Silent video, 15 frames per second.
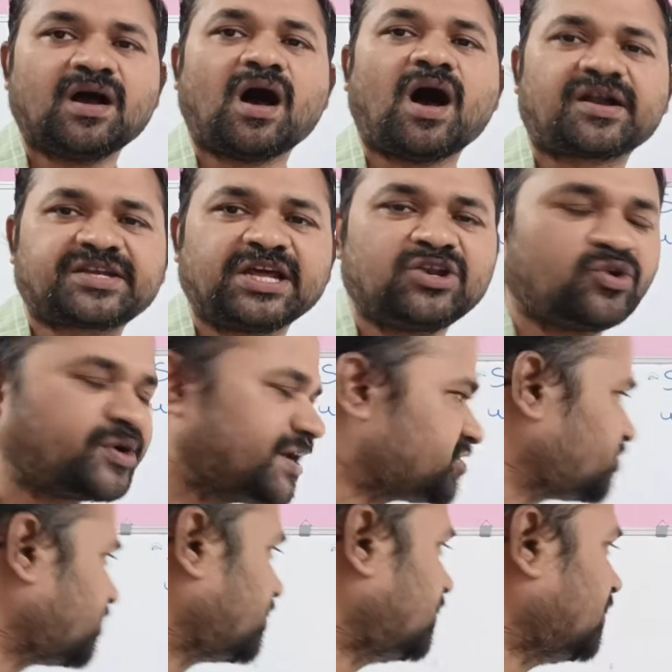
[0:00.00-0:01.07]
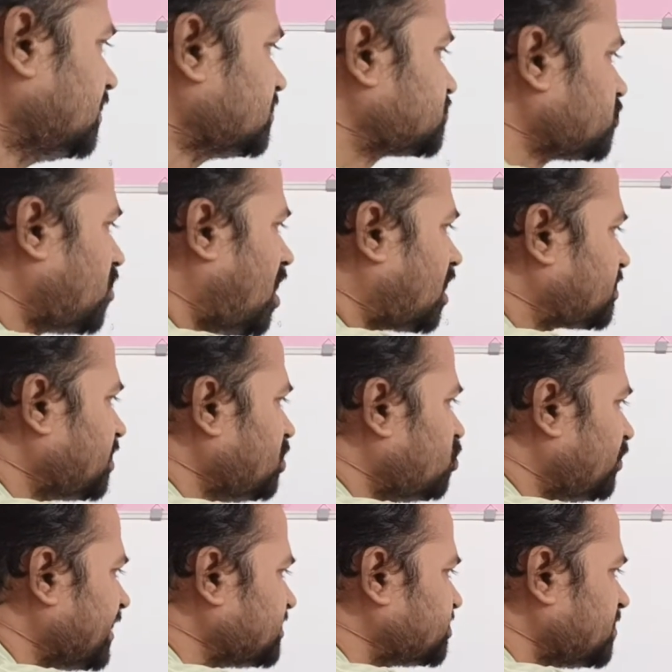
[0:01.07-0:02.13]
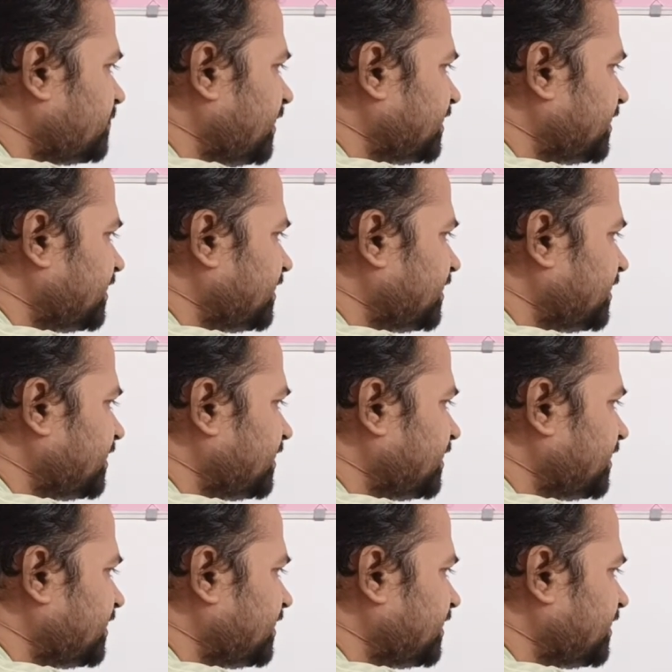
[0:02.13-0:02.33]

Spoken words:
Octal notation. So, octal notation